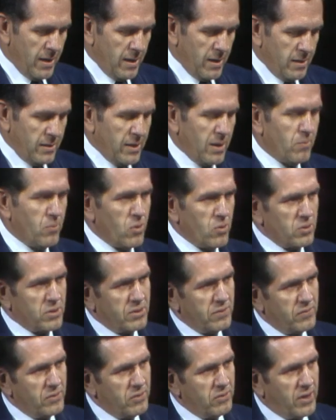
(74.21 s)
Now, most
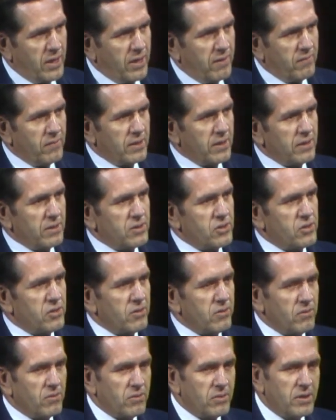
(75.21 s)
of you have little
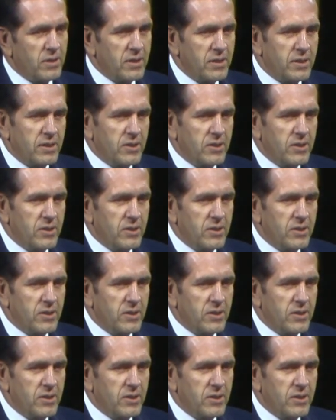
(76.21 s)
children,